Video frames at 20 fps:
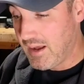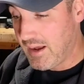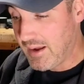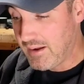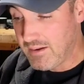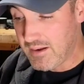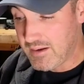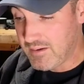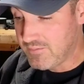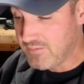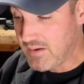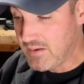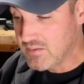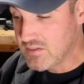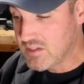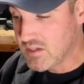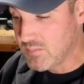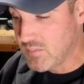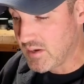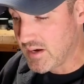I
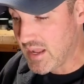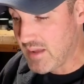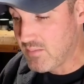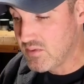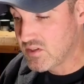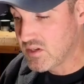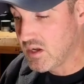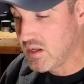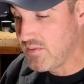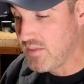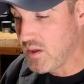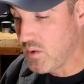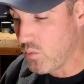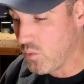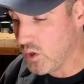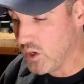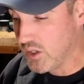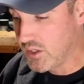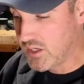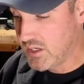found some on Amazon that
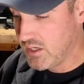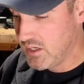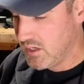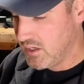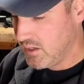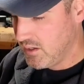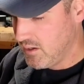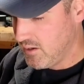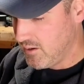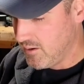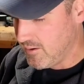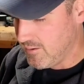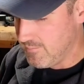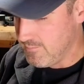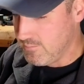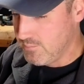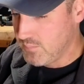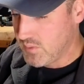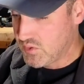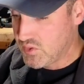work,
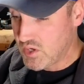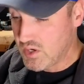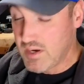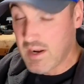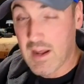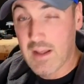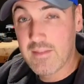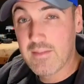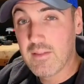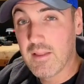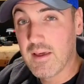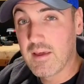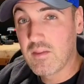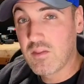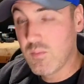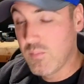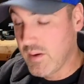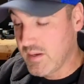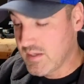but they're not like the